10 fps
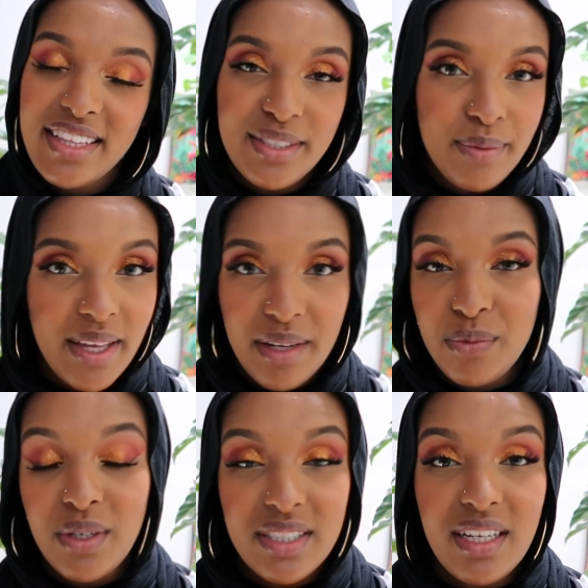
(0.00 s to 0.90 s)
this
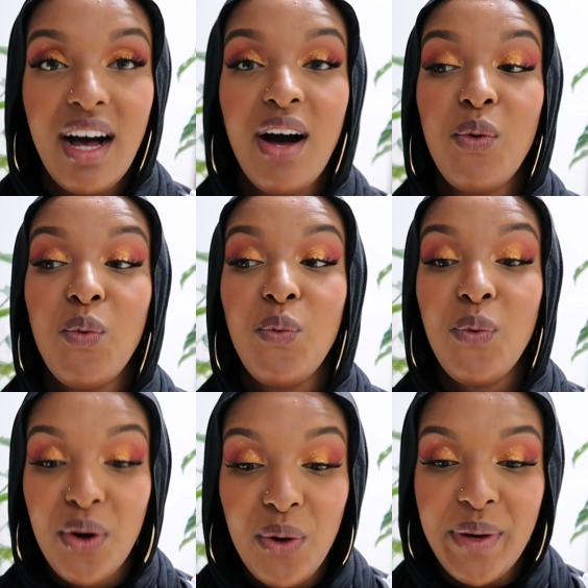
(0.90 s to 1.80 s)
weekend was a
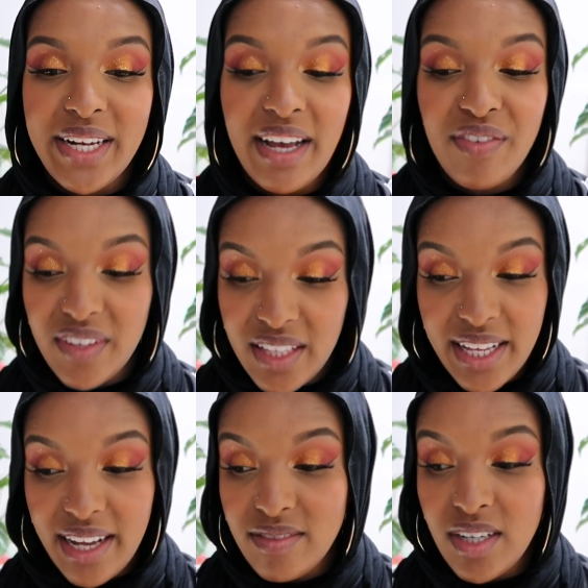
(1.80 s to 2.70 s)
whirlwind. I feel
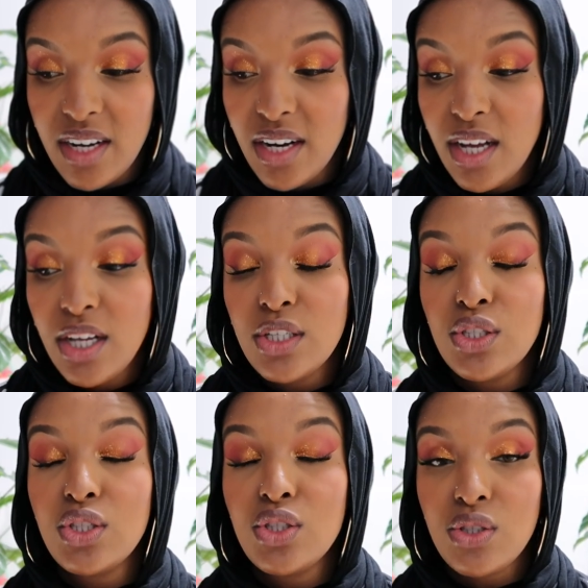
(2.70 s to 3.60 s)
like I've done
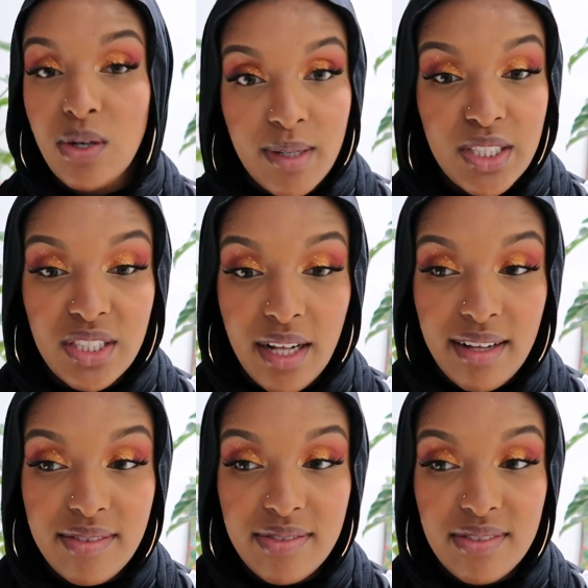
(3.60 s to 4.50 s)
so much
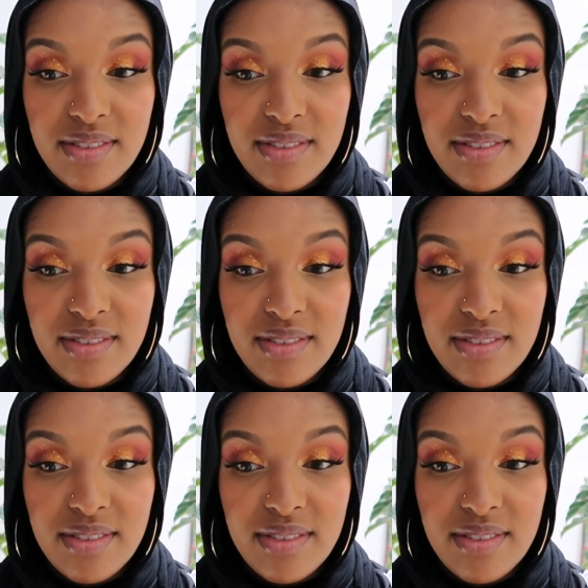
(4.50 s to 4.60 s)
stuff.